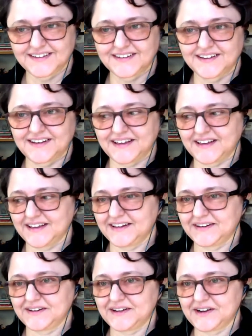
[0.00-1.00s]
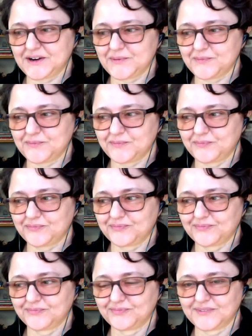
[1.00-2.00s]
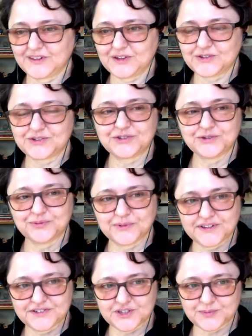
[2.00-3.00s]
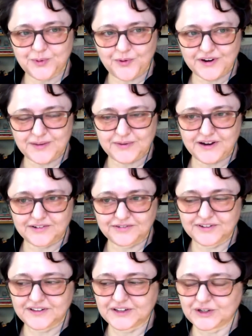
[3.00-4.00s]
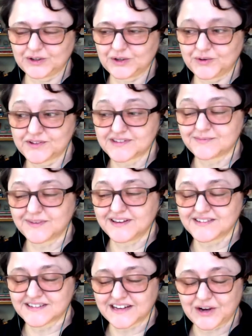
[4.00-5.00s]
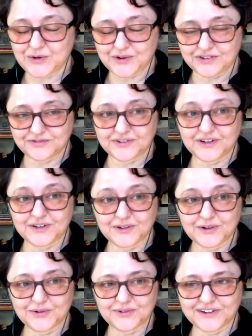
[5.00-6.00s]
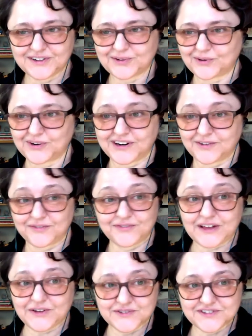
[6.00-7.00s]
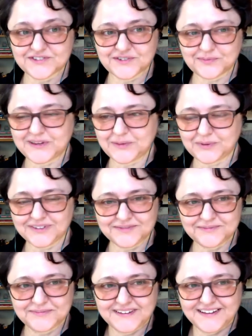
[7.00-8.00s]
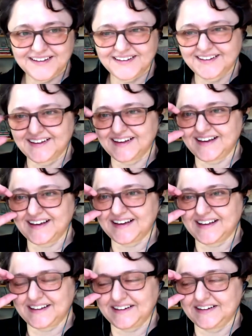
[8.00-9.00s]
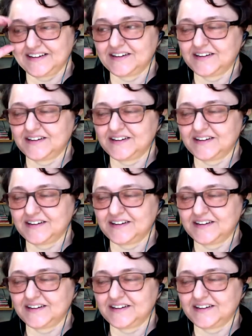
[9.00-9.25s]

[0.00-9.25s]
And to Melissa's point about feeling alone, it's amazing how you can feel alone in an org of thousands of people, and